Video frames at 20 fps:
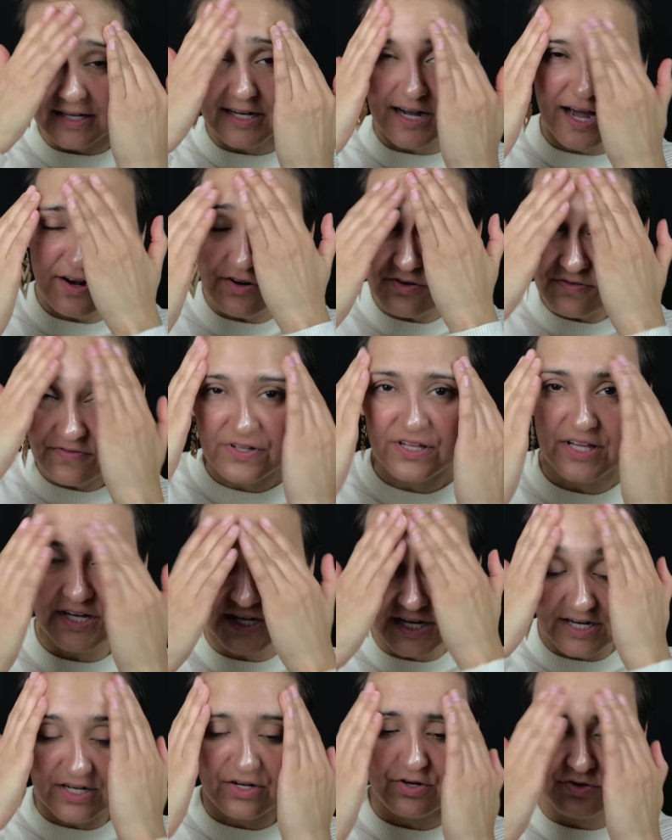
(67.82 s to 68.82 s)
Like, I don't feel
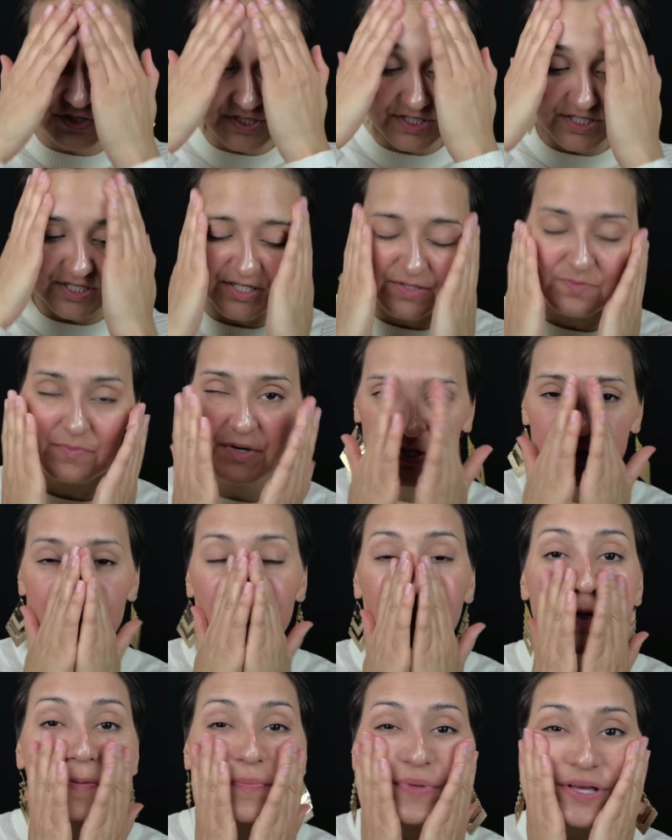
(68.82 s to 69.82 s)
like I notice it as much
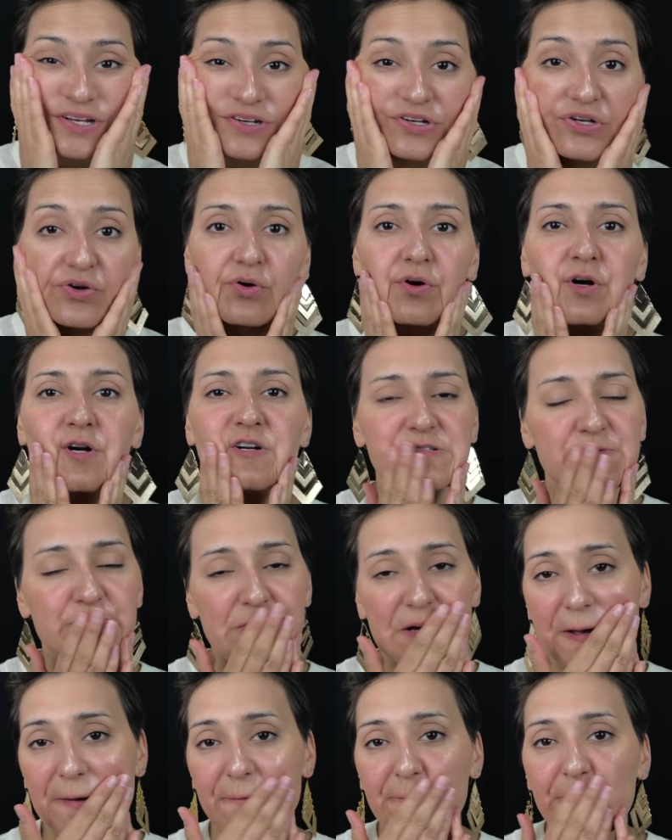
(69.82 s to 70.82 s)
when I'm indoors,
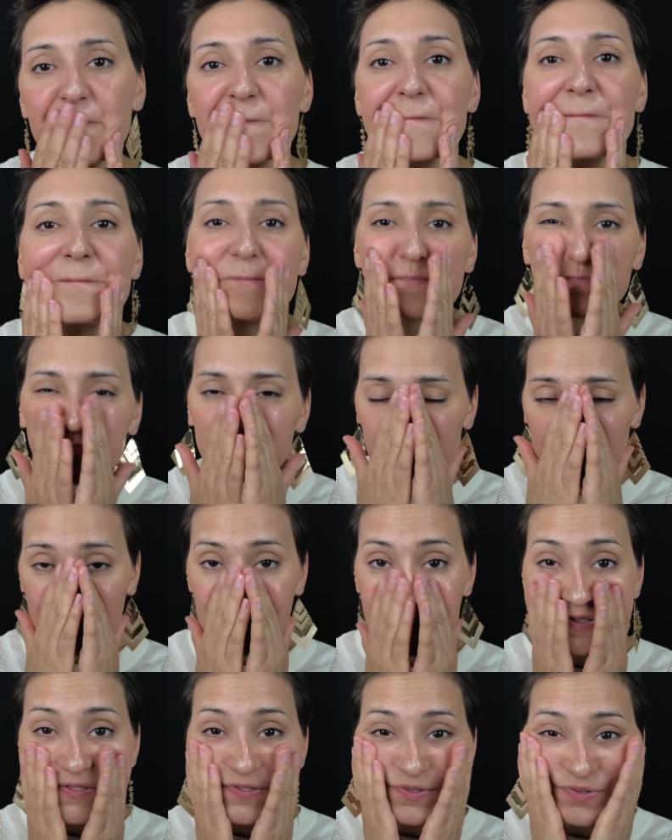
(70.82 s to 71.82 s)
but
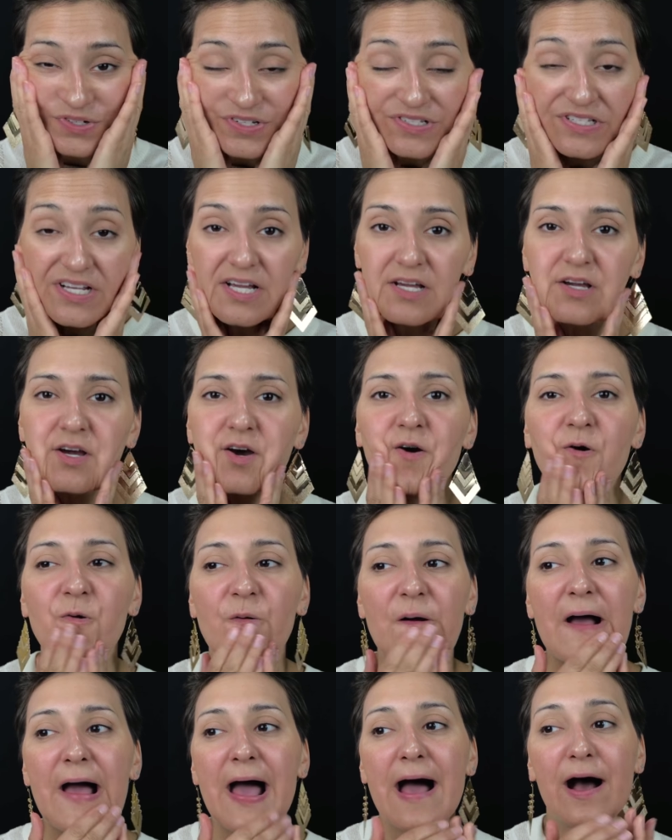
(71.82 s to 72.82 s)
as soon as I
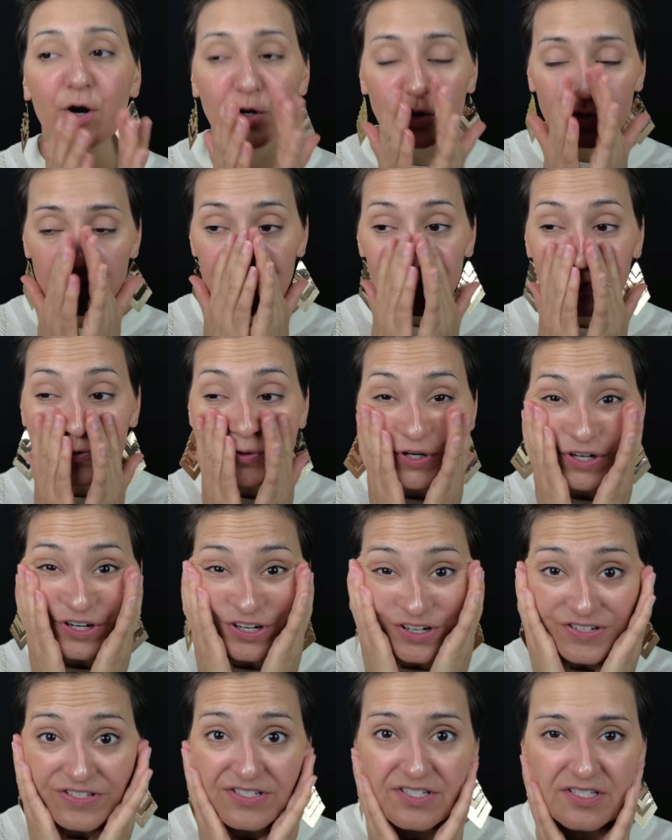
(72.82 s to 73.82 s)
go
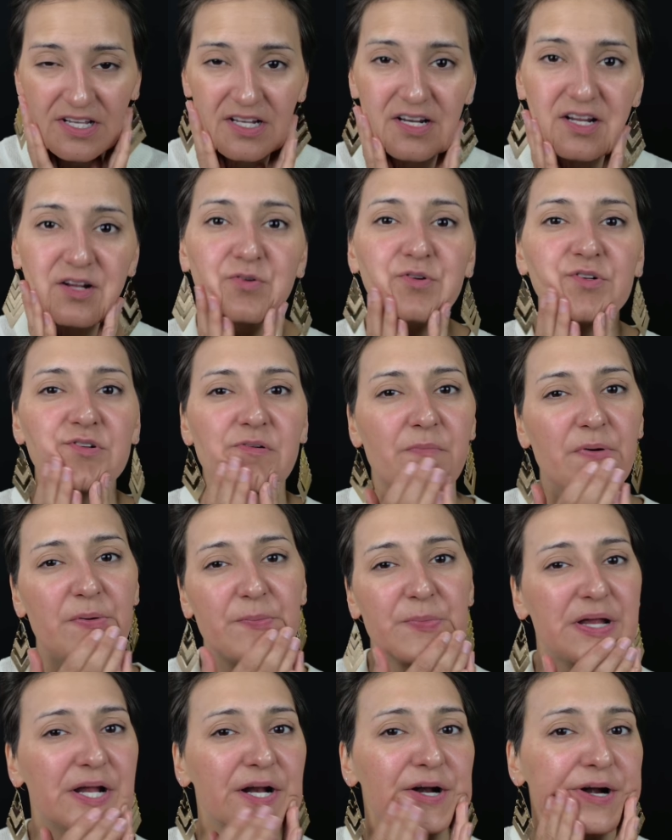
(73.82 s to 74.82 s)
outdoors and I hold up a
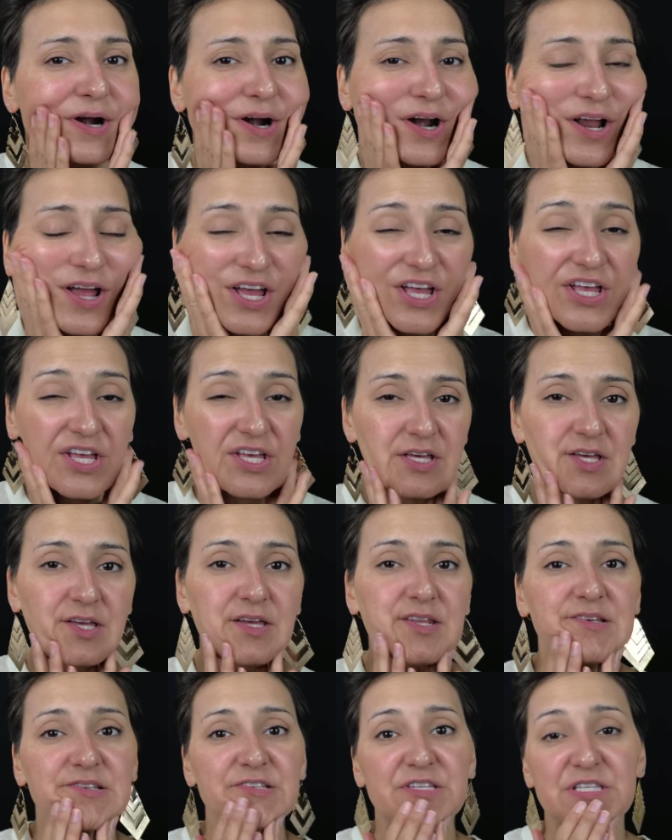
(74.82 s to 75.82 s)
mirror,
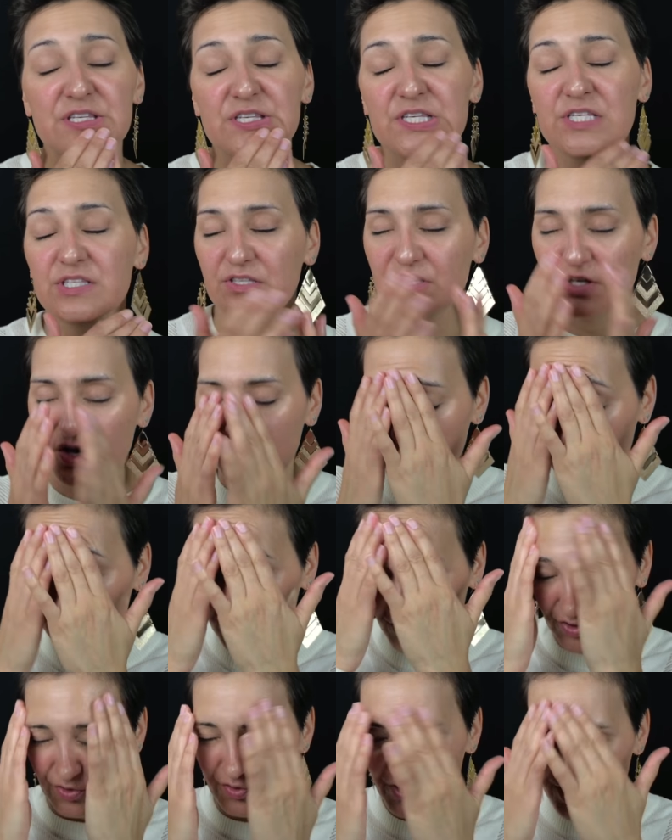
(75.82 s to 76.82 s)
it is
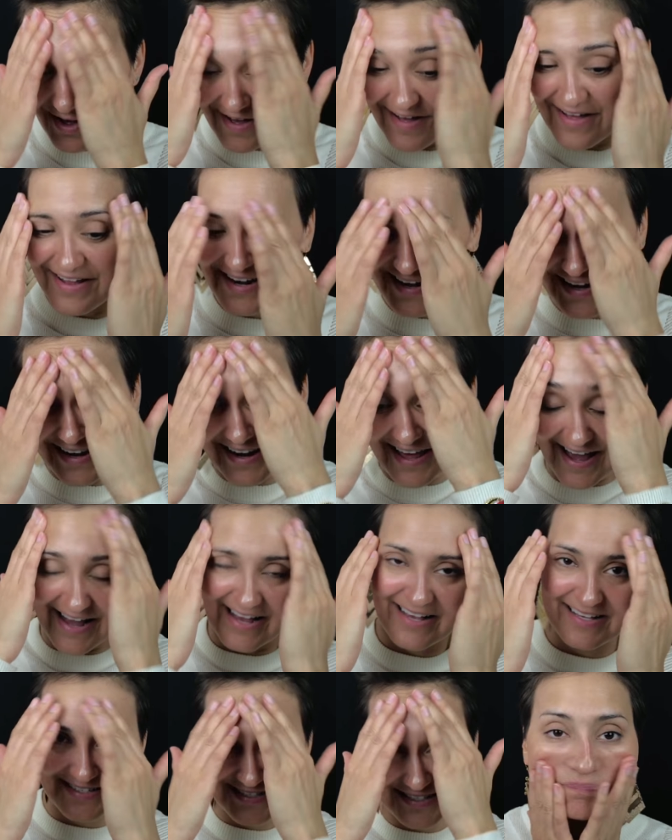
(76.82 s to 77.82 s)
so
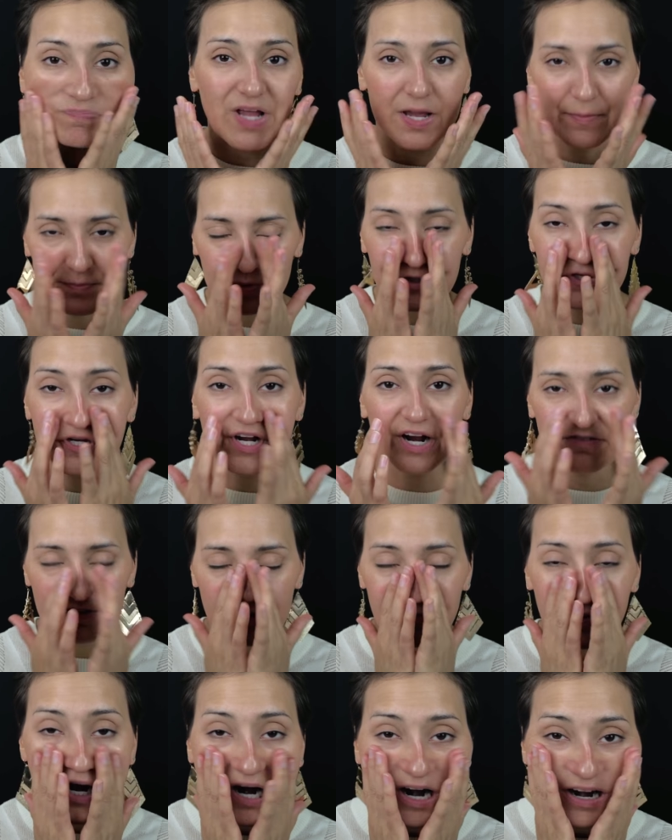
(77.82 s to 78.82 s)
nice. I put it
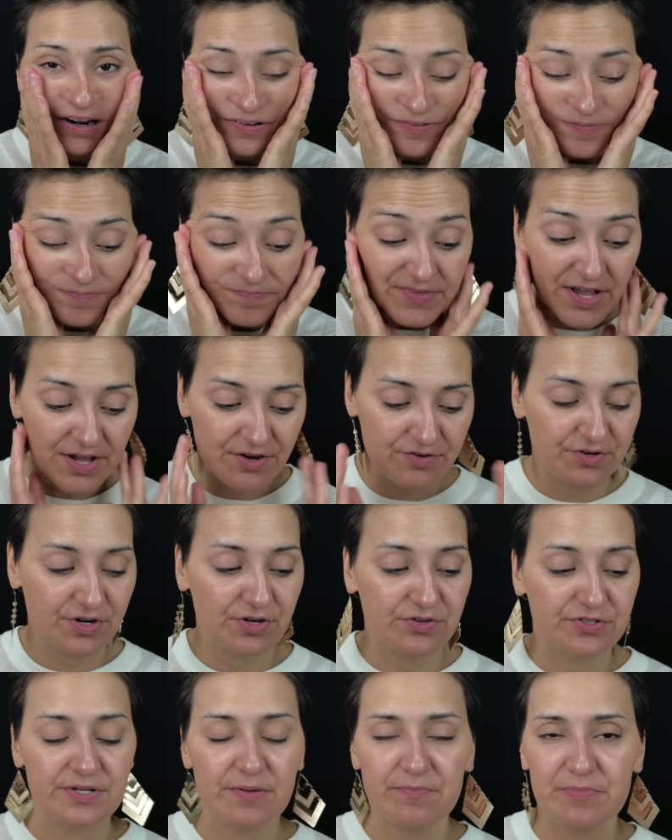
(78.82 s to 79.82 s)
everywhere. I don't
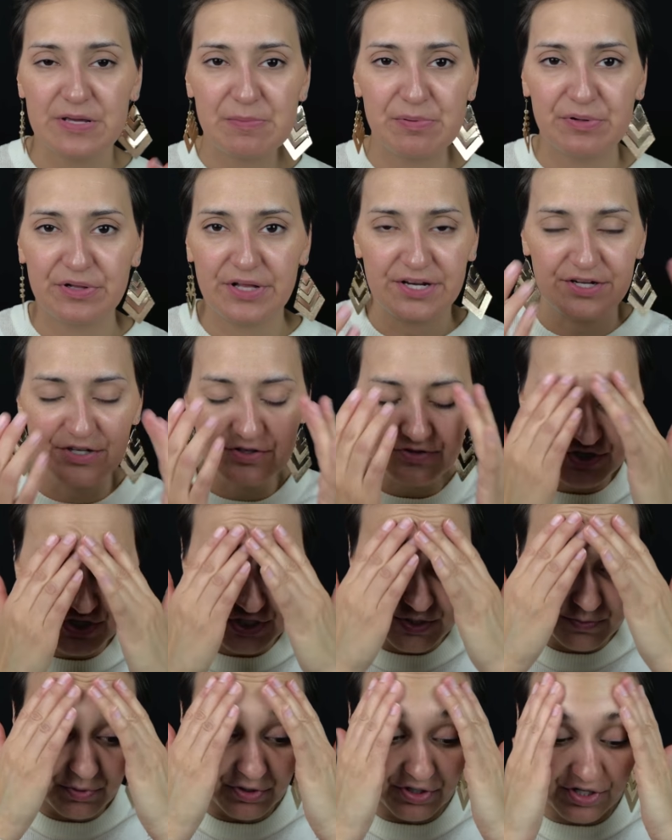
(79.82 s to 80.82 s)
know, some people I know
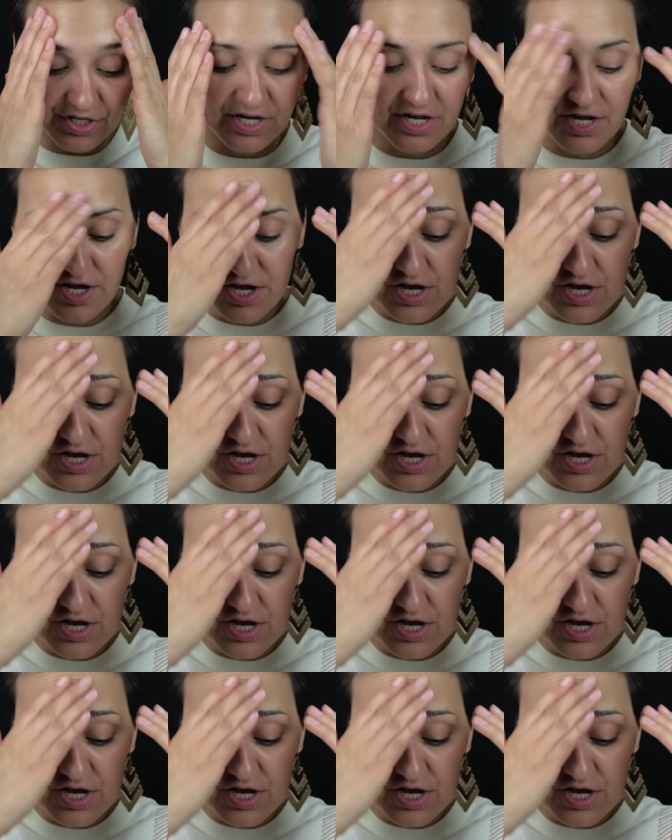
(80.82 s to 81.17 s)
just put